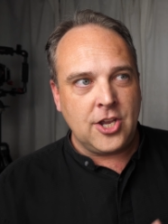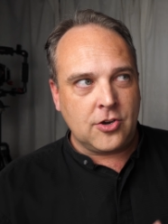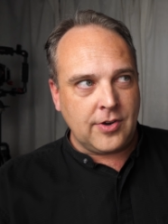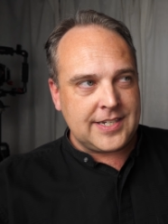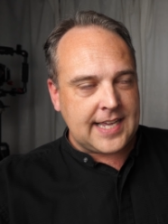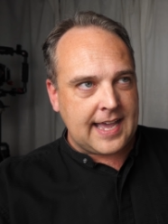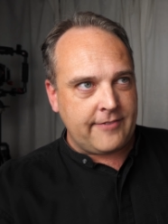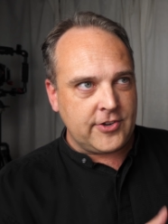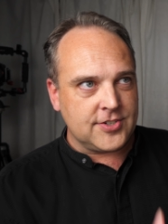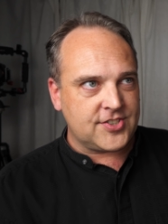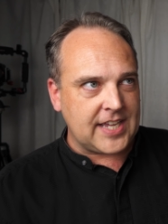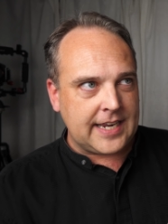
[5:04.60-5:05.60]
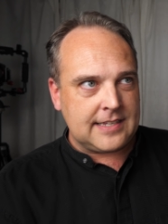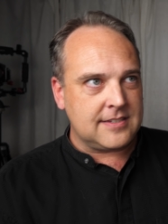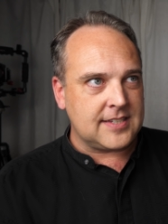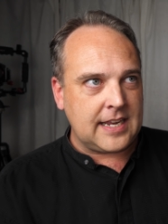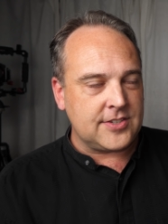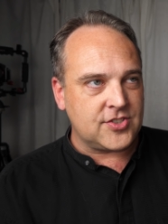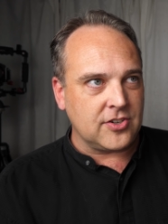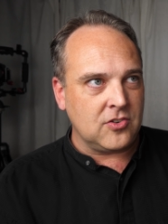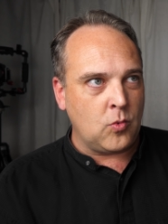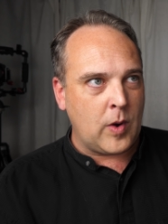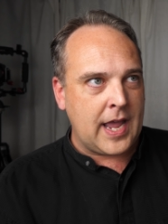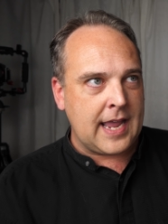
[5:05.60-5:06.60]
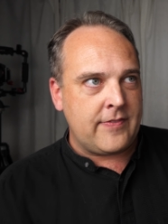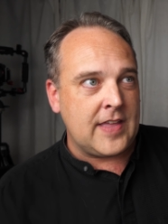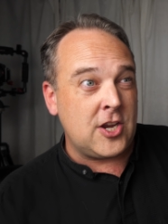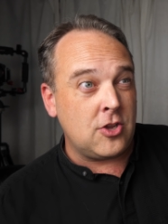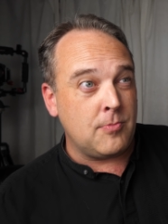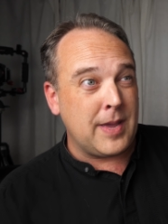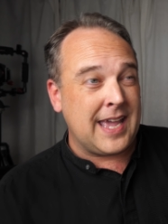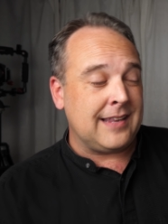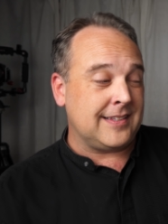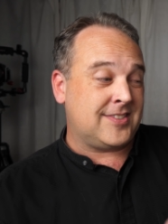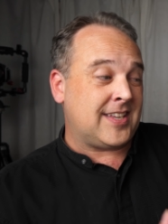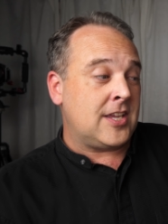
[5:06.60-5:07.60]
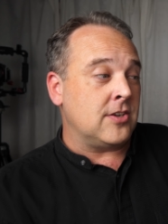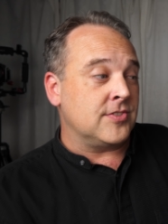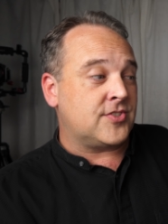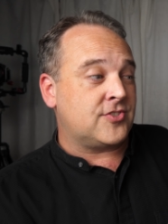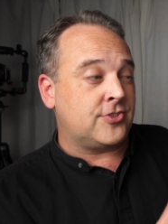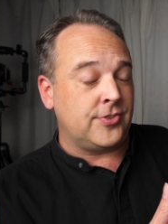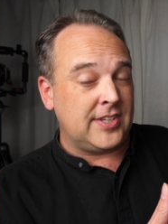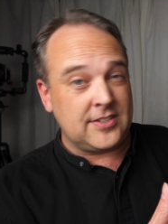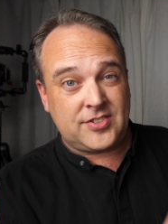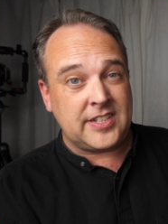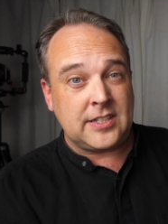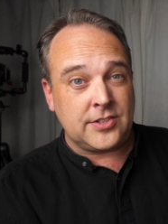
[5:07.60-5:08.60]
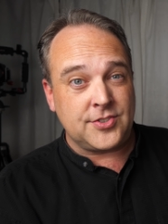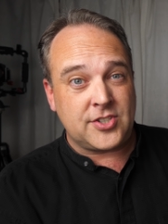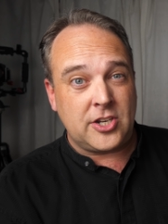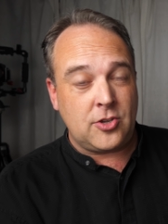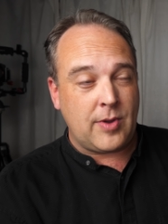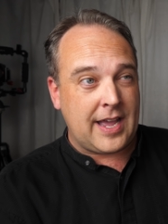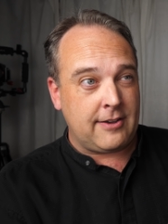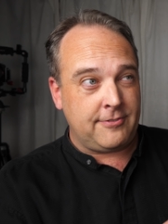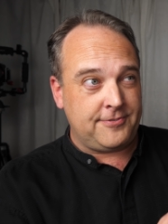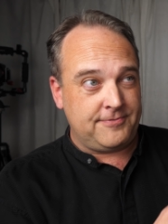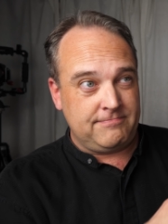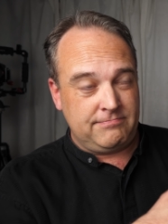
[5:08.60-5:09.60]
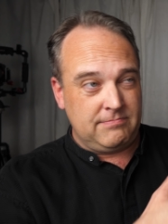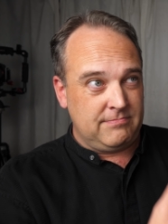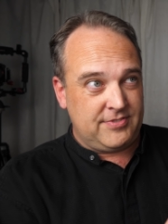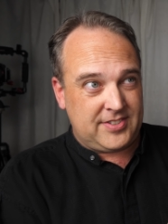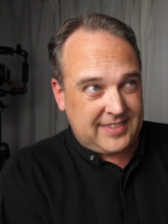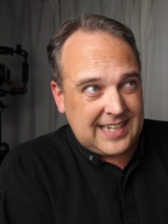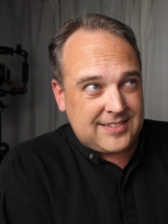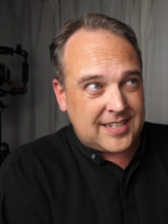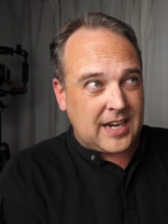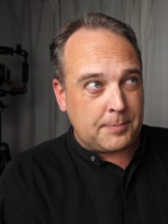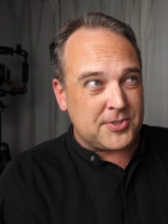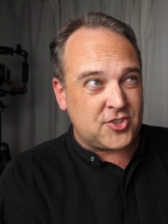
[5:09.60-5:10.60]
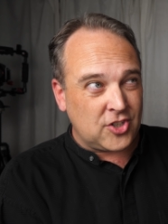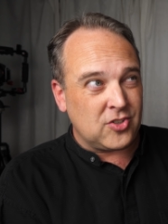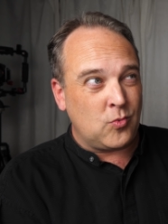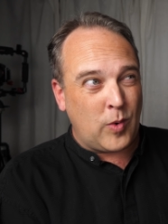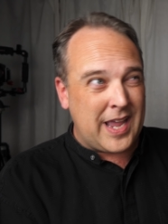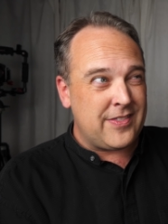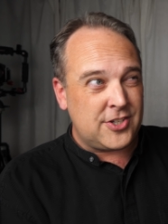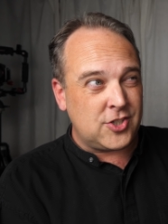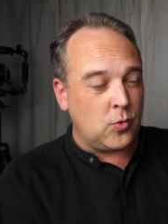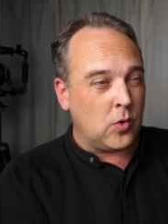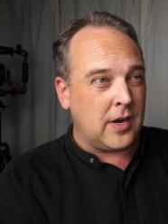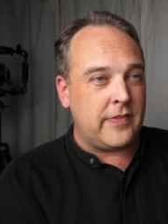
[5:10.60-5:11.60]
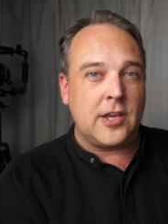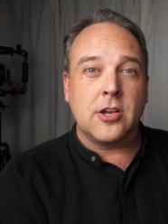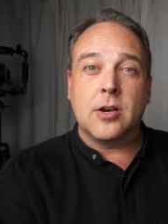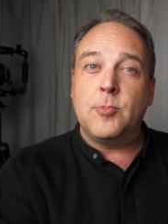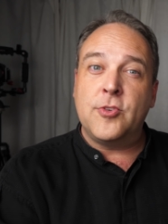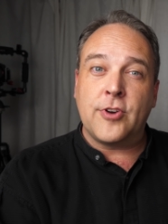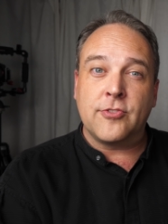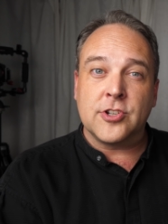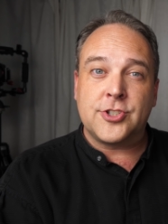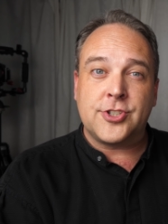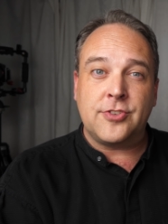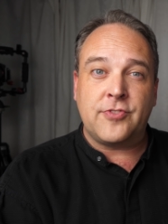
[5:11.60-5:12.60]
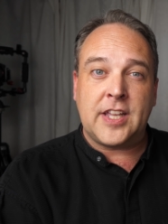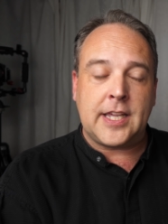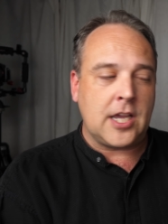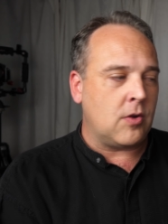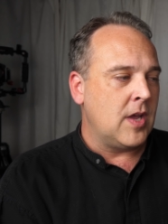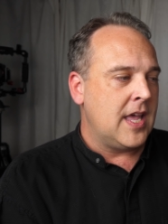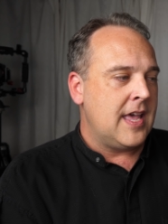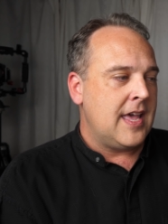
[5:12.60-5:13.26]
you're going to have your settings set a certain way. And then you may, let's say you're shooting stills and you have things set up a certain way that you want. And then you're going to move over and shoot video.